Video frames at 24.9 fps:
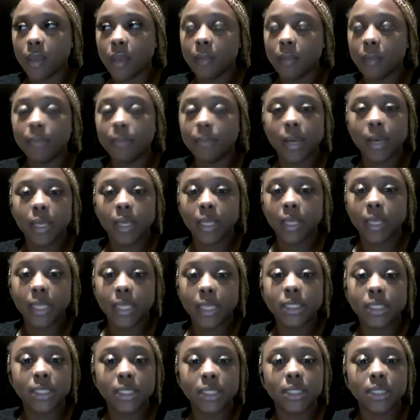But
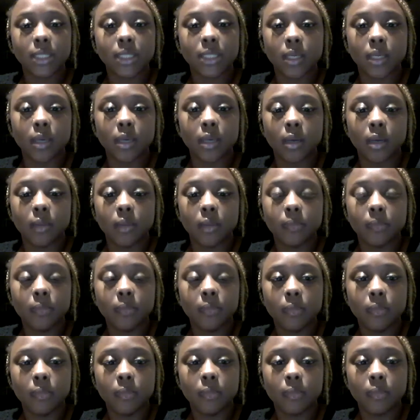it's just
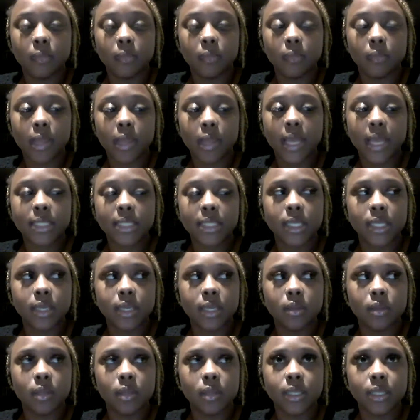like I
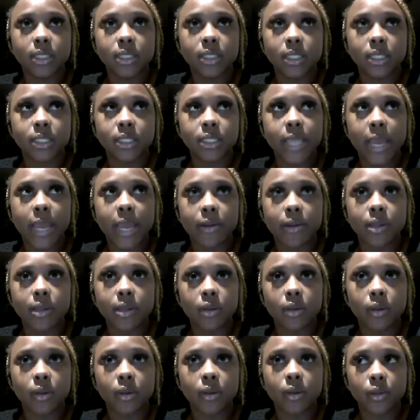said, listings
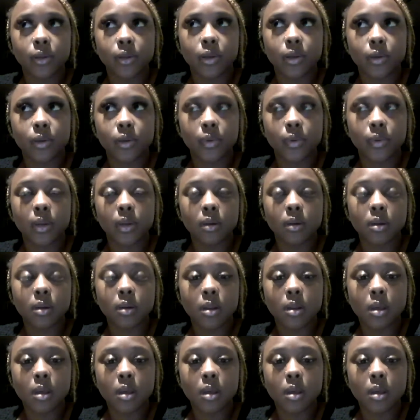carry your career.